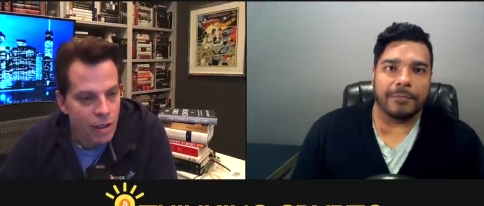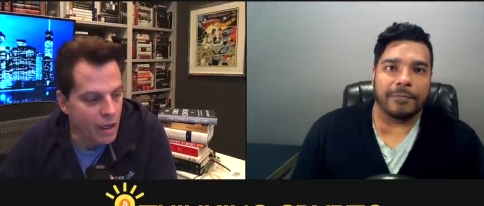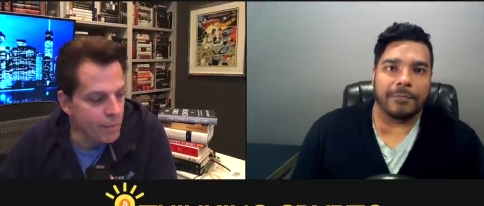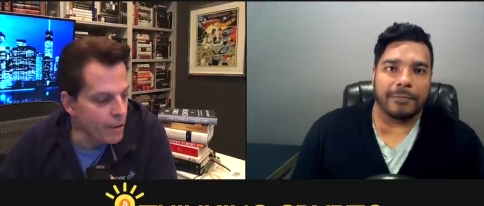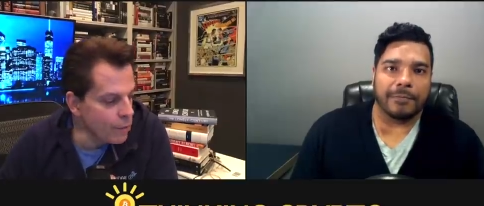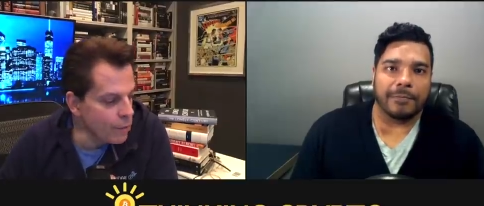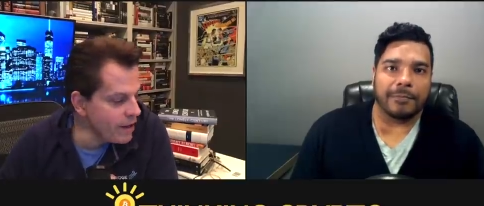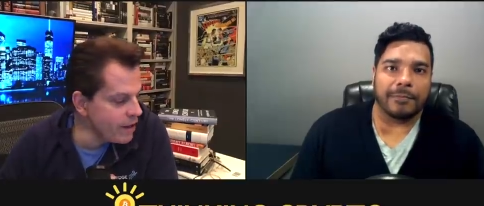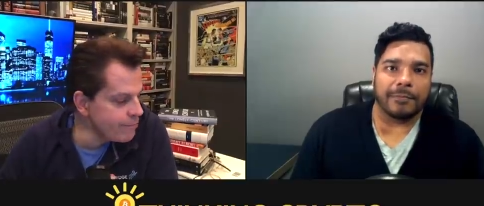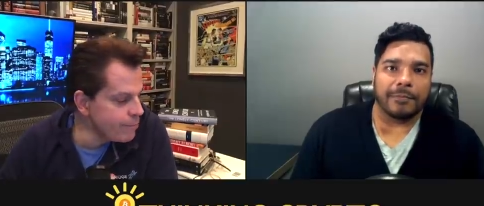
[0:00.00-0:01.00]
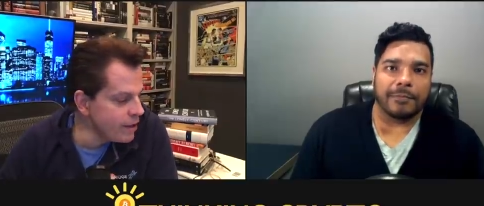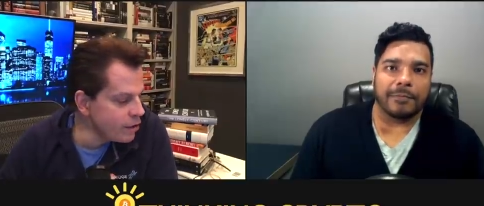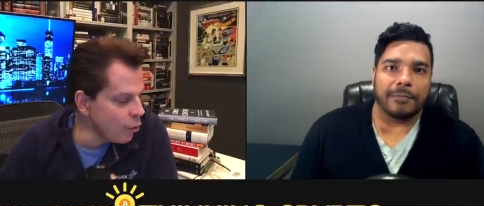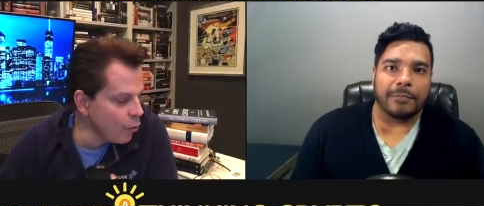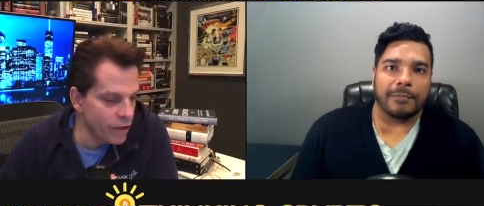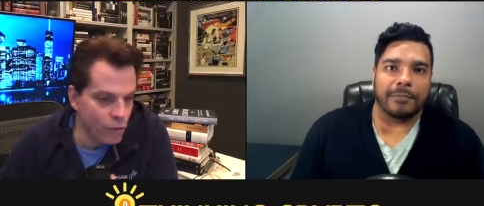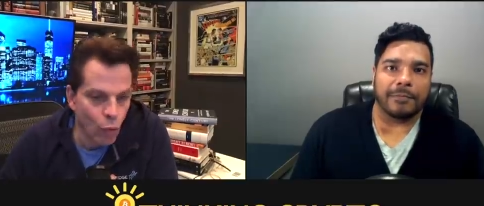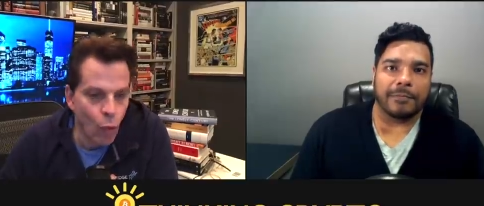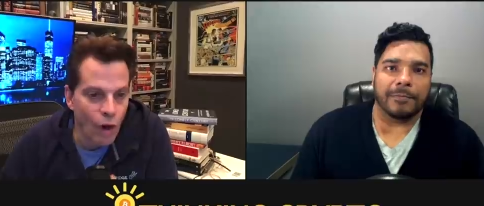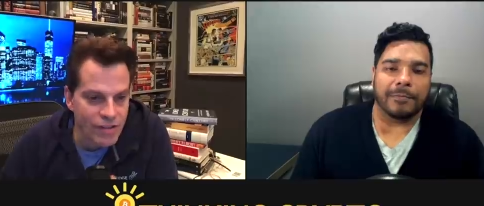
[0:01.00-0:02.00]
Speaker 1: And by the way, if Bitcoin
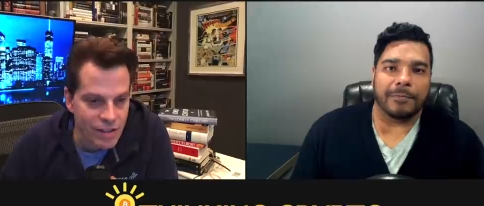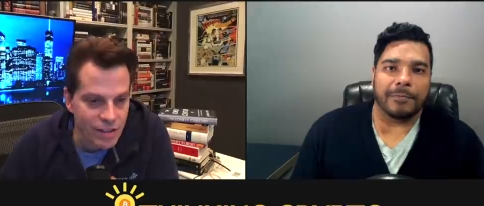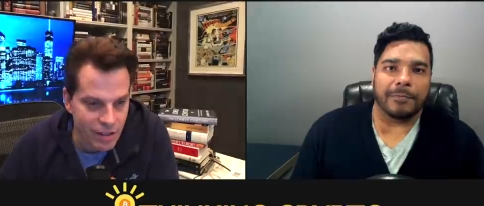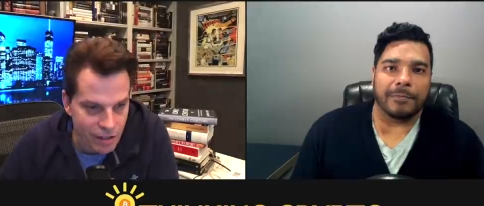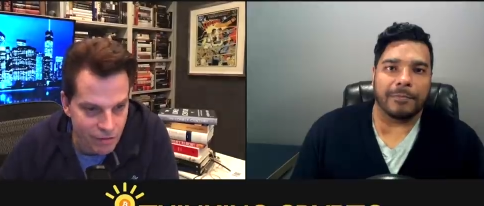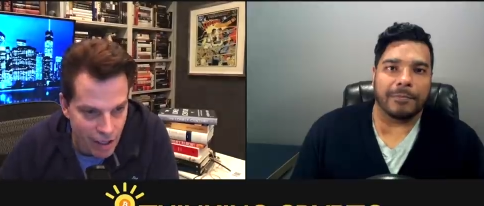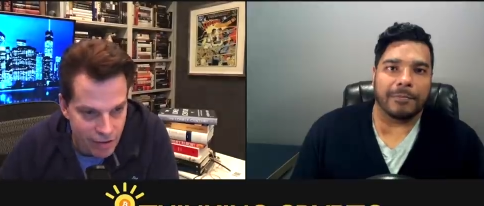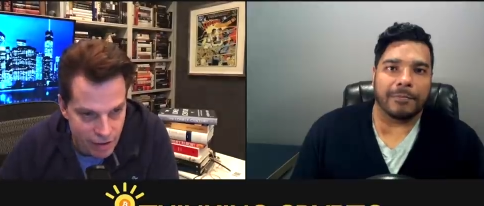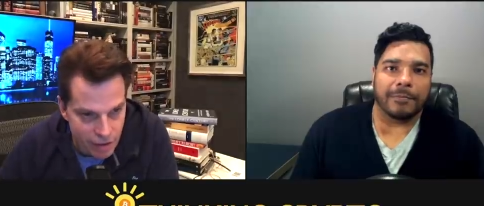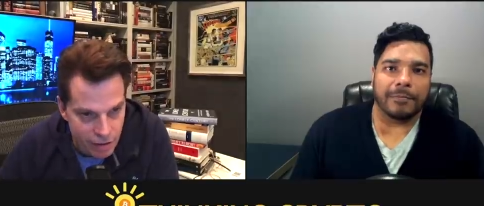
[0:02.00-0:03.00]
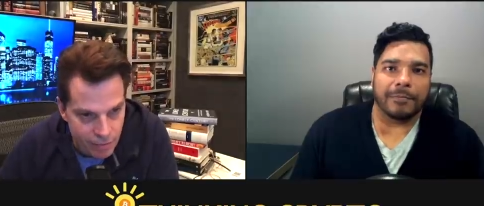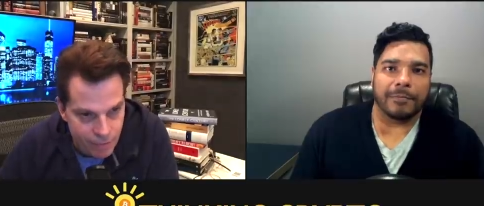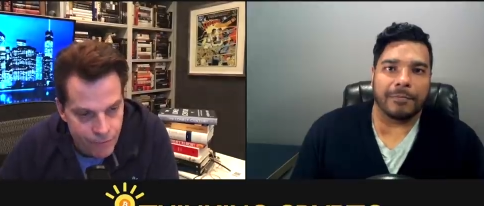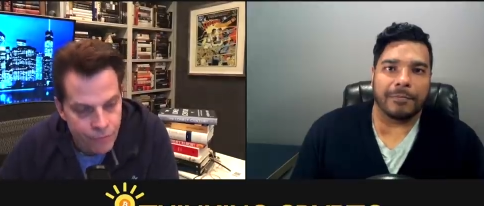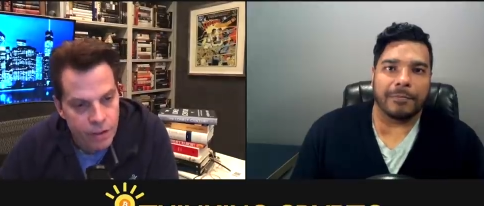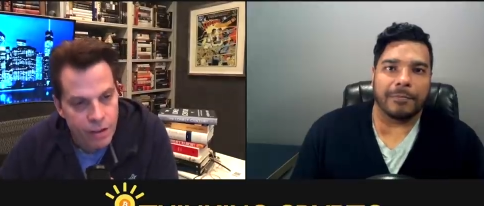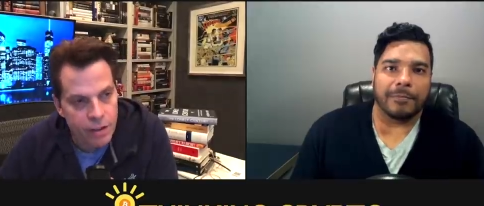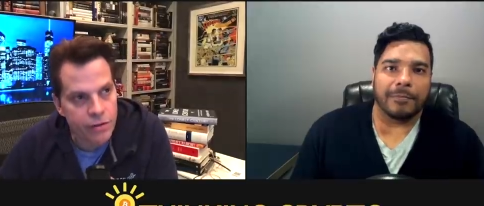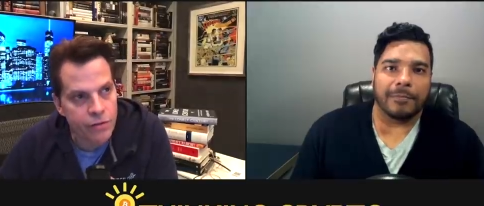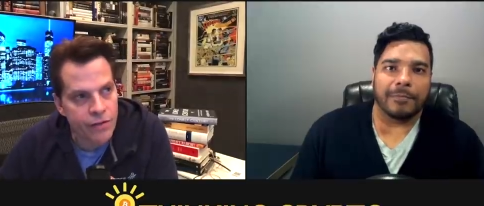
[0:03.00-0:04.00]
wasn't invented
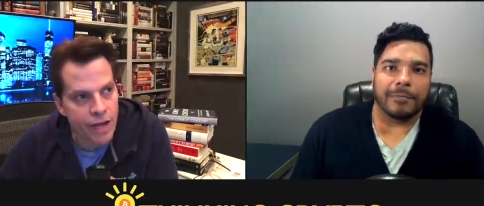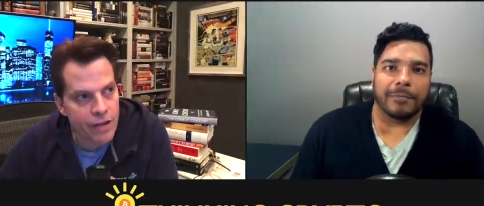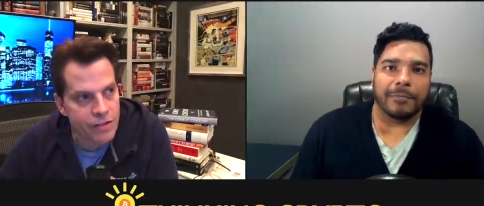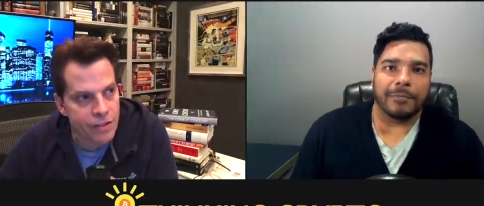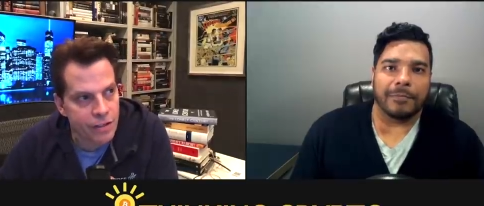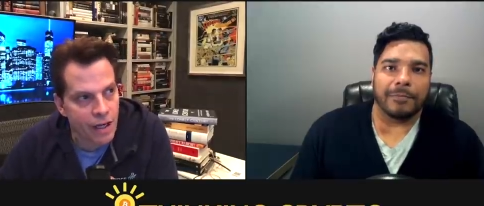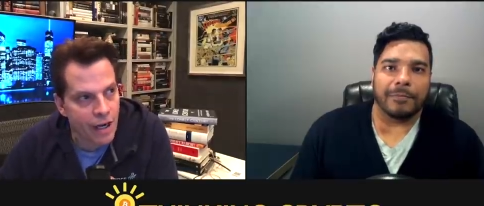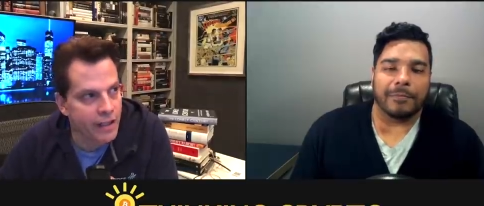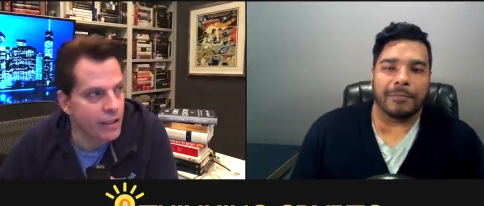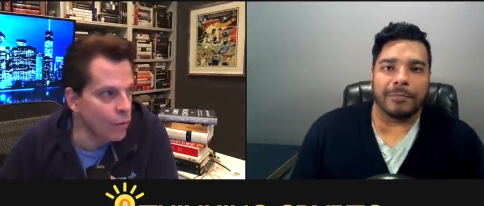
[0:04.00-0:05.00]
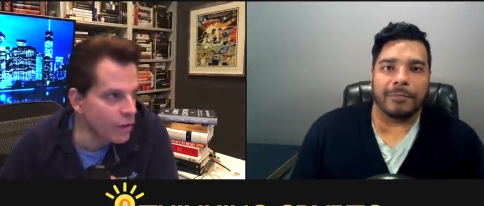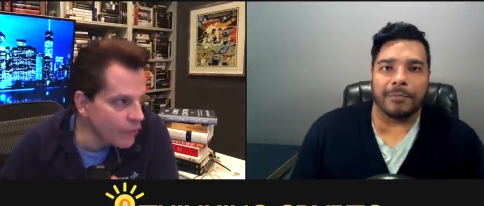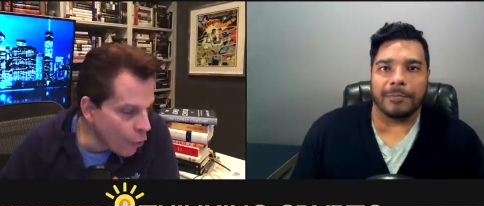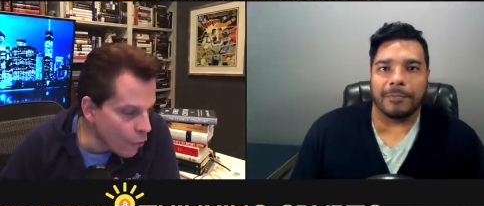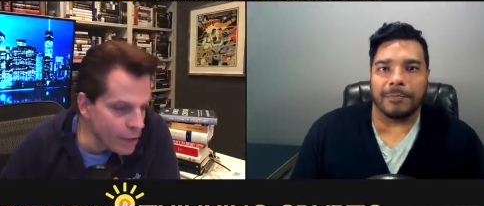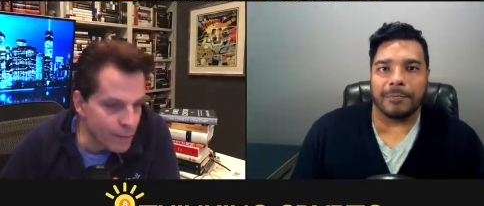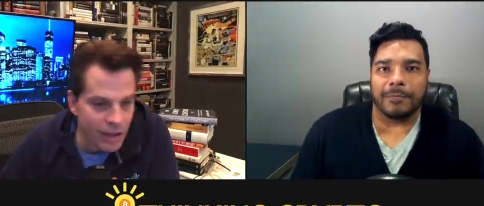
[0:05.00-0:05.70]
in two thousand nine, it would have already been